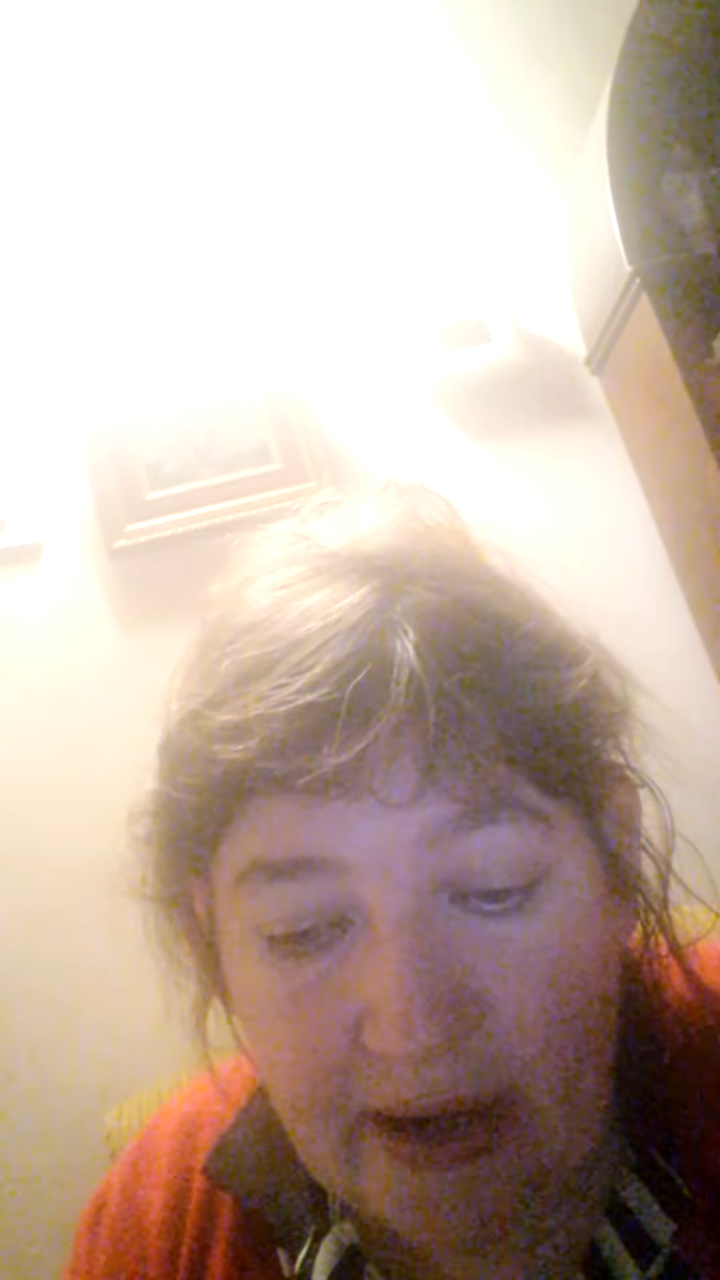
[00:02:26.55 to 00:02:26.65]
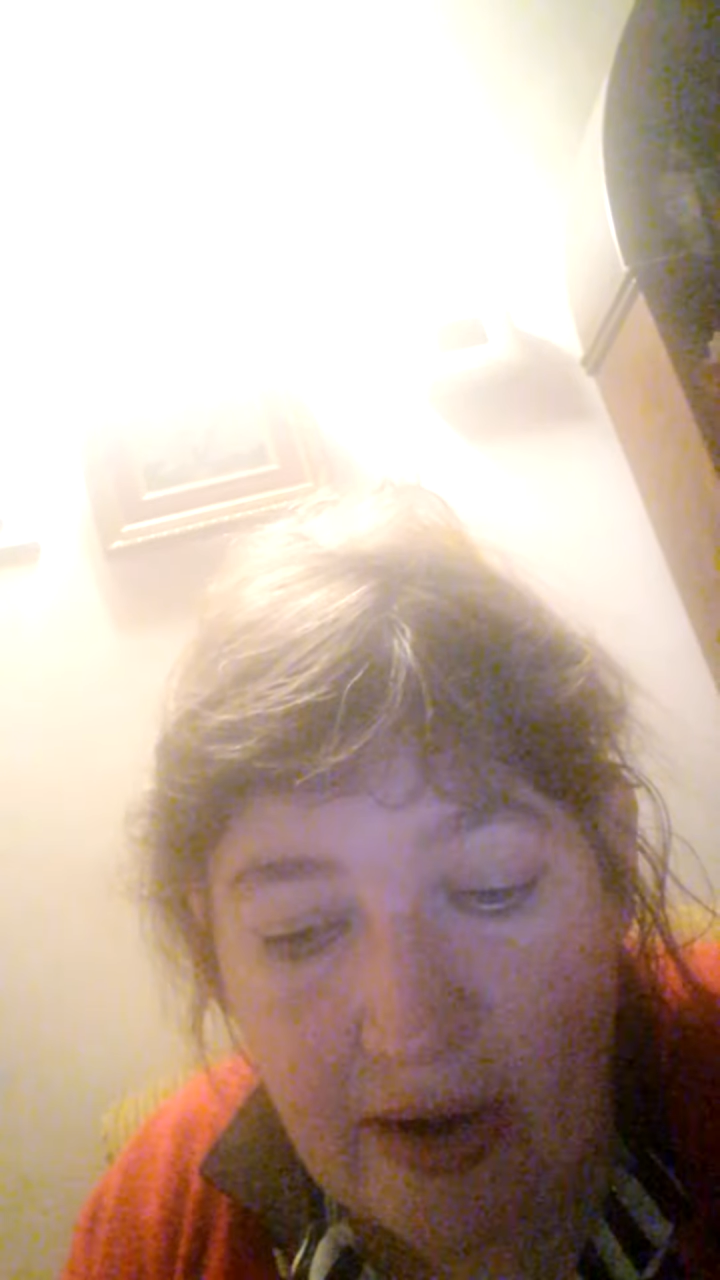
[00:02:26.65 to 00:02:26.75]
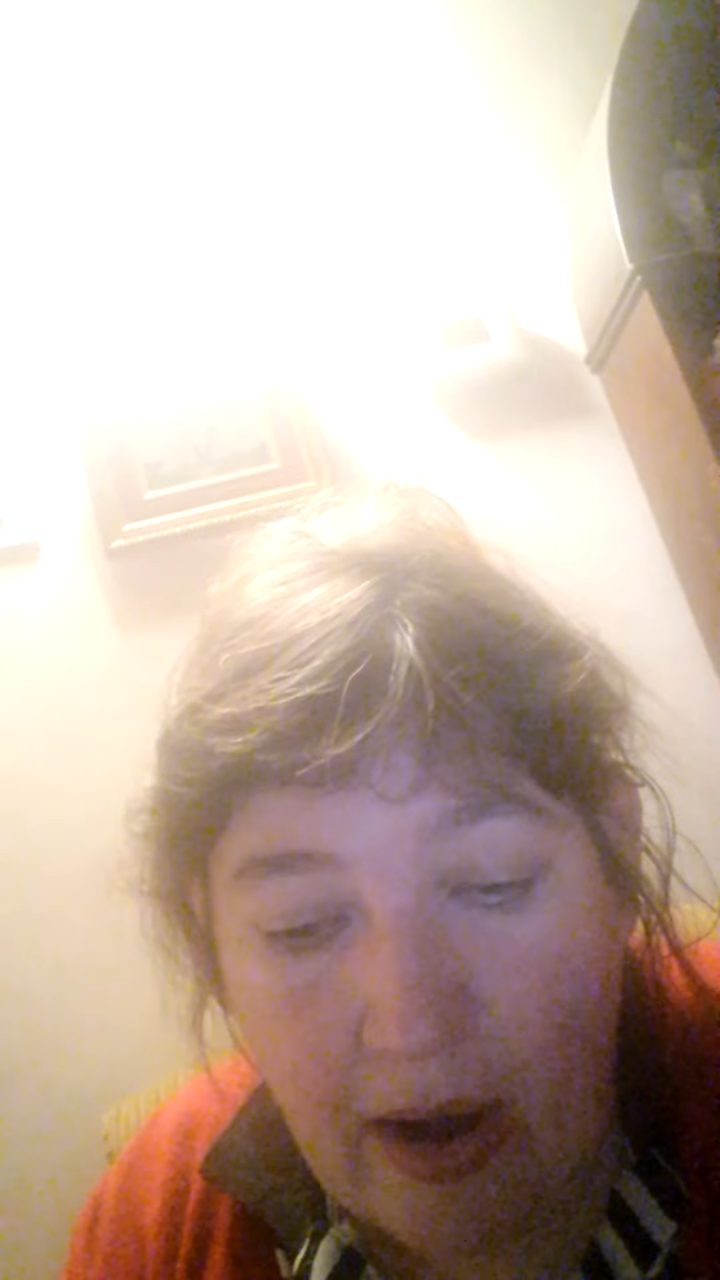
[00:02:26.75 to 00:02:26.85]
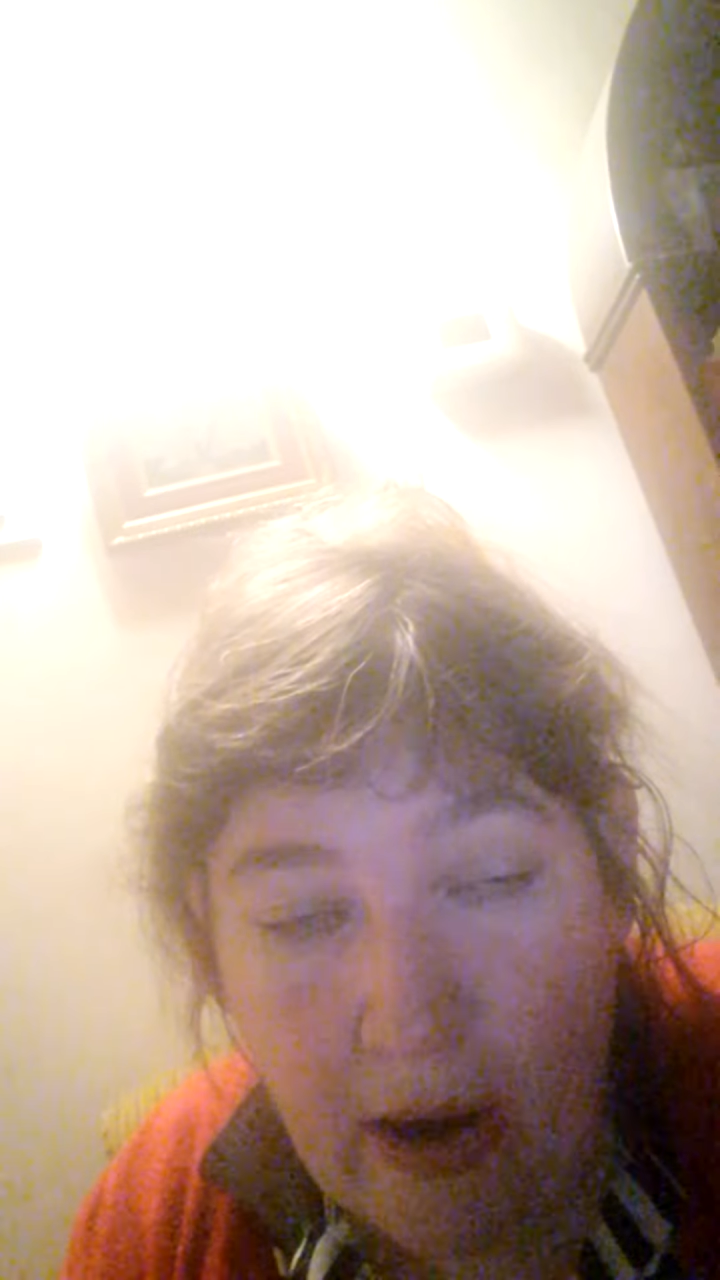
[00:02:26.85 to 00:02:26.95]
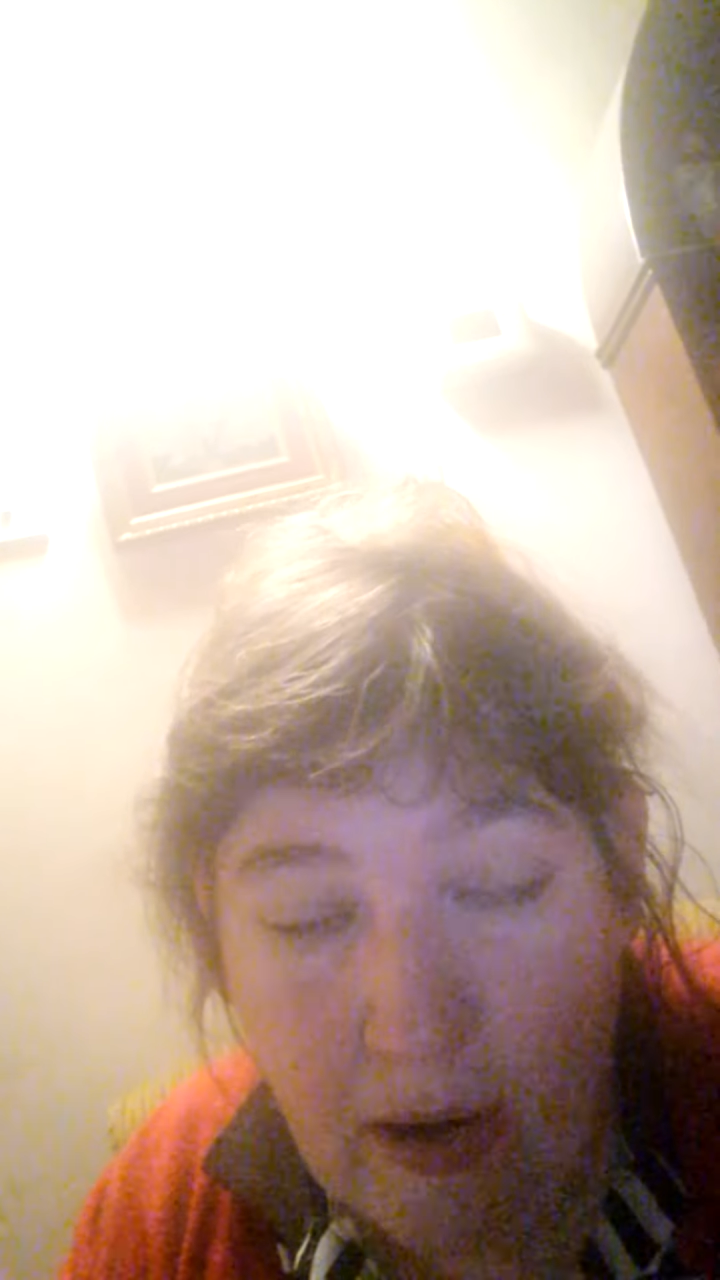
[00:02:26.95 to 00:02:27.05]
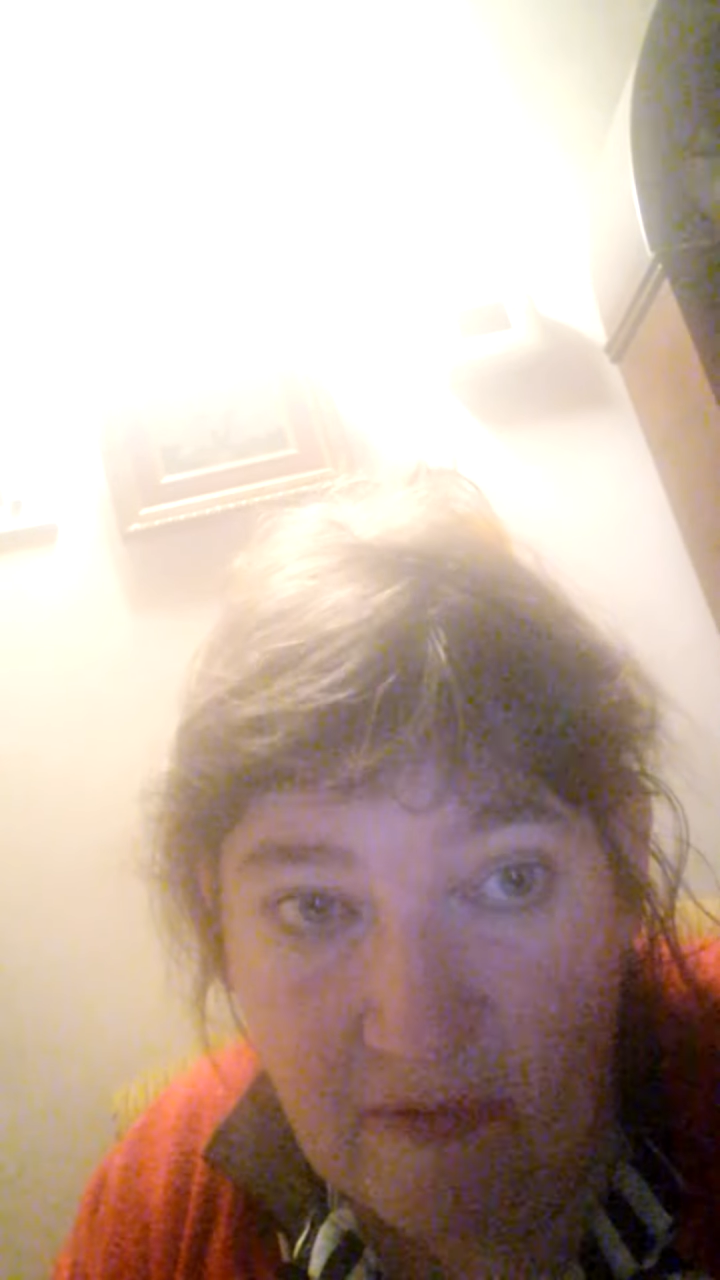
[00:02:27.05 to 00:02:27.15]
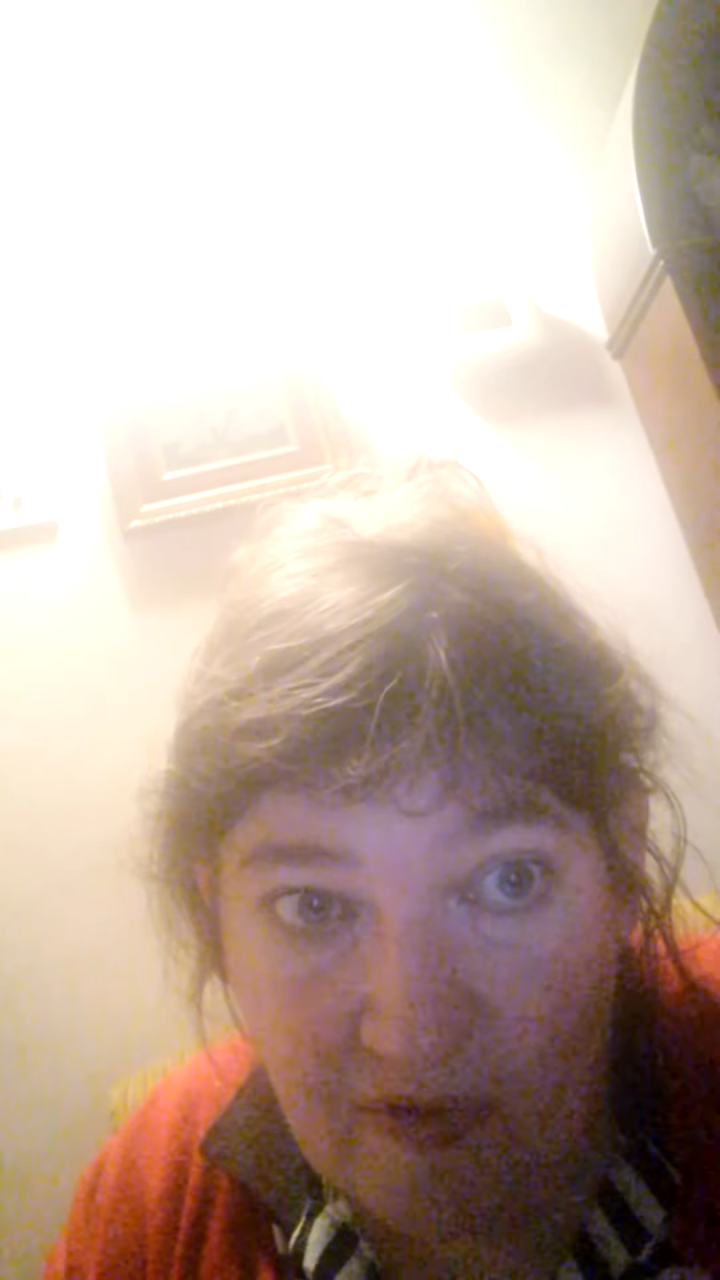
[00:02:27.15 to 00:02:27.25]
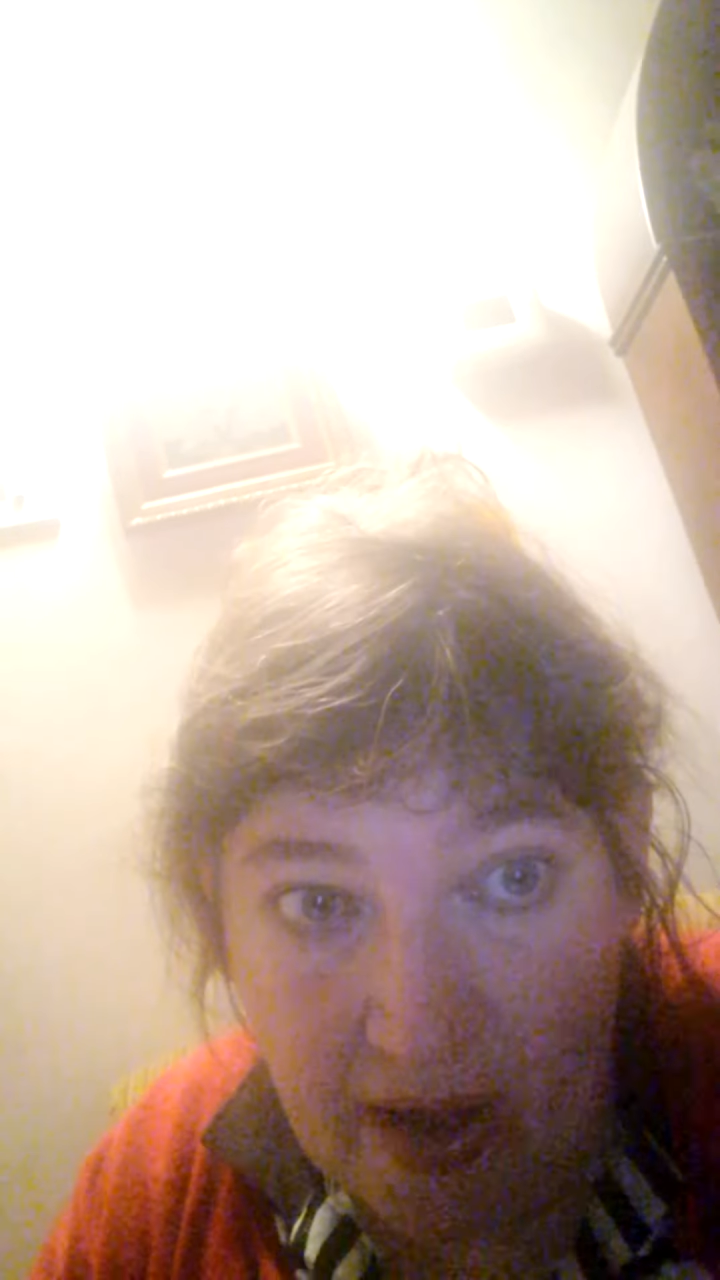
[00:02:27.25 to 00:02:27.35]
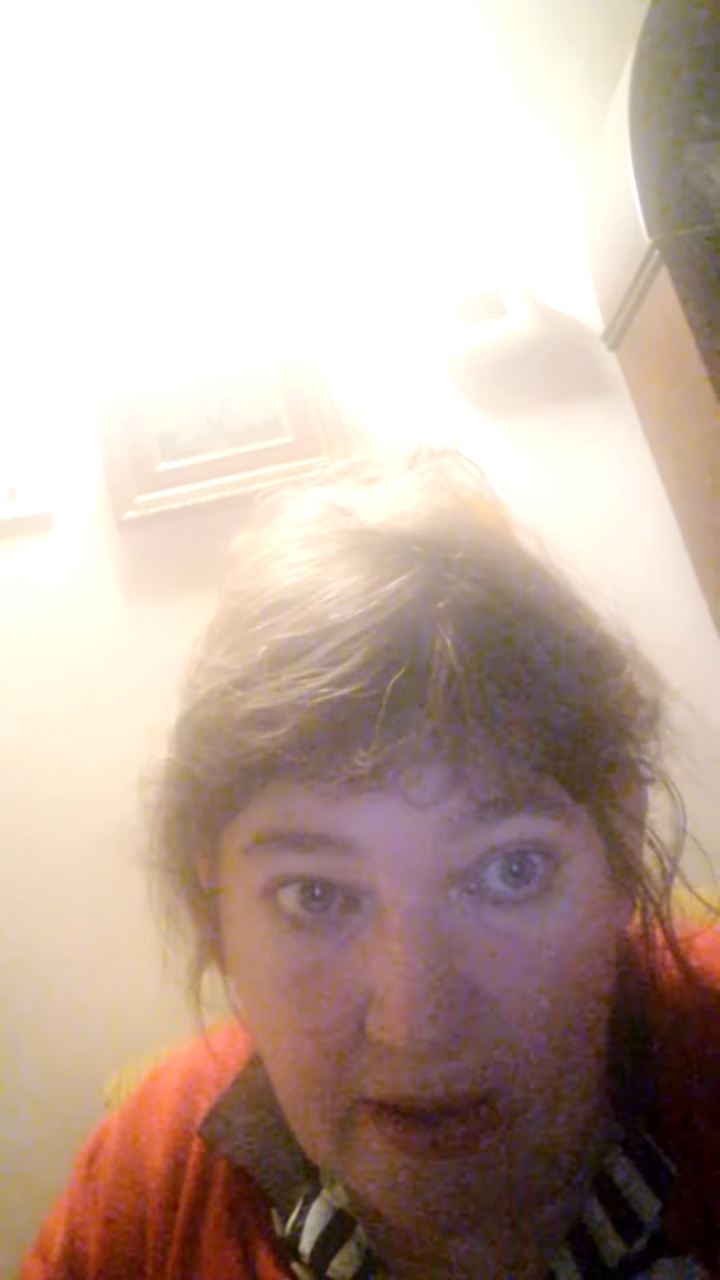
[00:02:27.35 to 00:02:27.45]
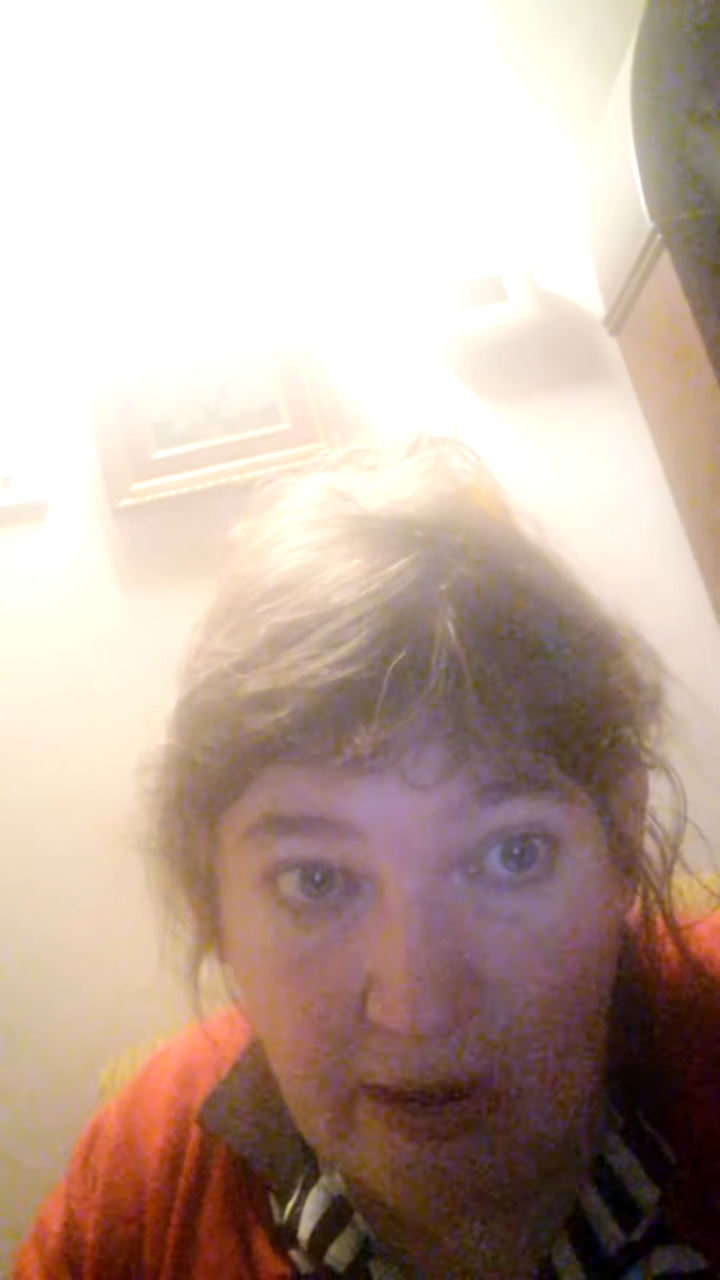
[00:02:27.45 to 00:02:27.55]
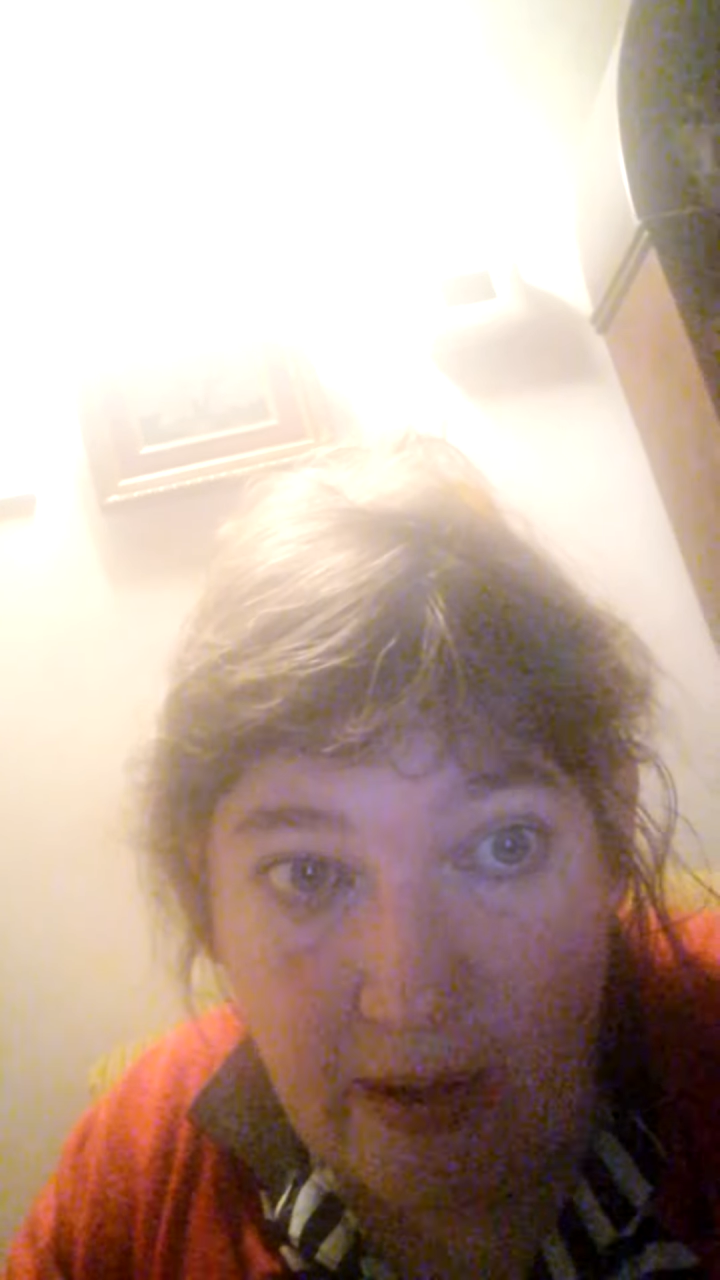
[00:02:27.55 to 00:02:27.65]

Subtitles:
over